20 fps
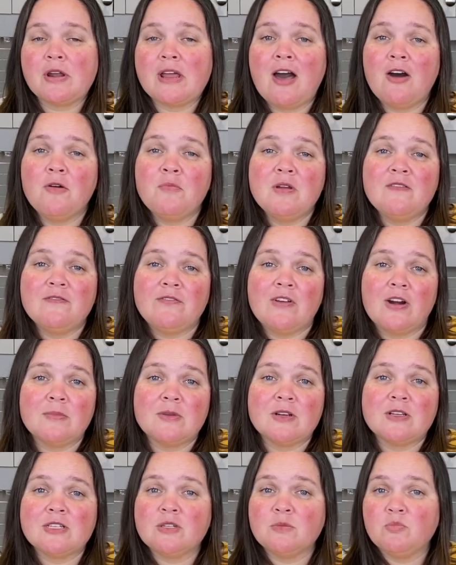helping
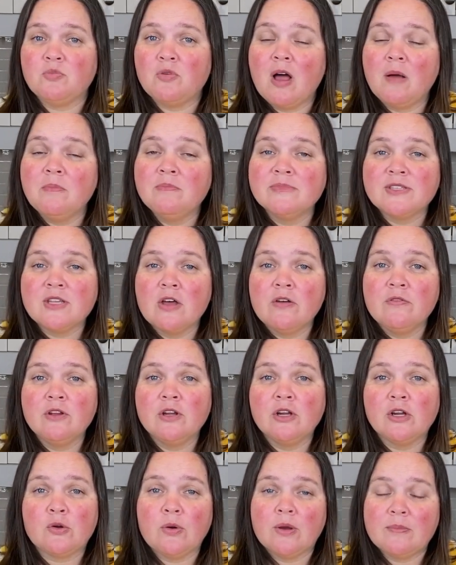farmers to problem solve
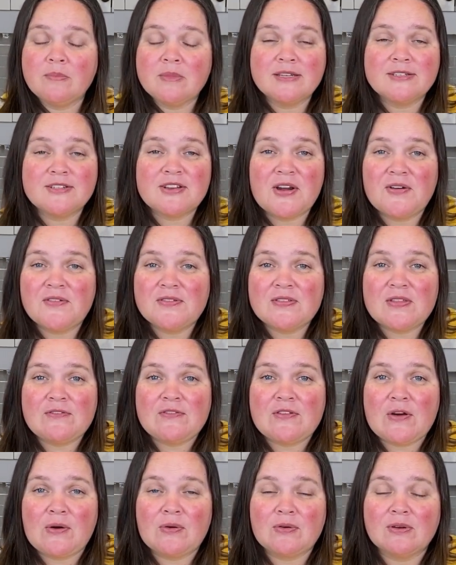their equipment over the
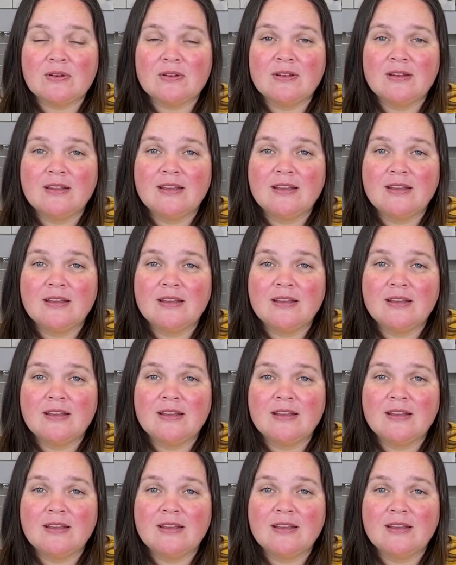phone.